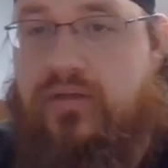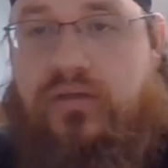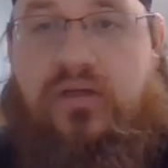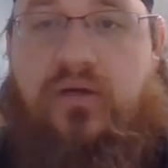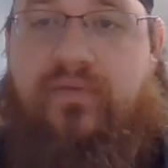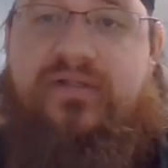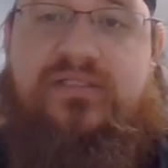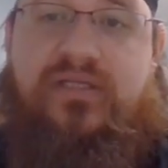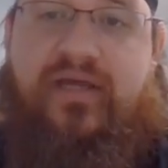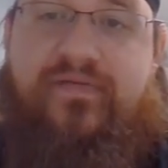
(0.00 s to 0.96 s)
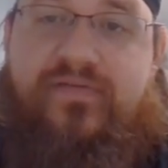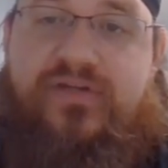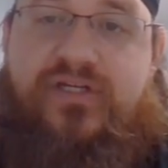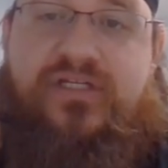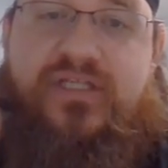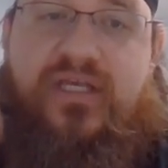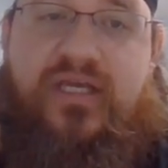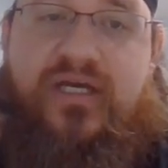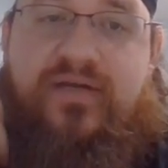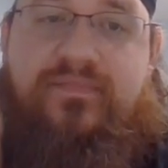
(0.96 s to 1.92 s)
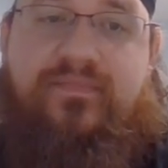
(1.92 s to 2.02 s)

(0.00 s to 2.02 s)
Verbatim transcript: you know, if it's if it's just the uh,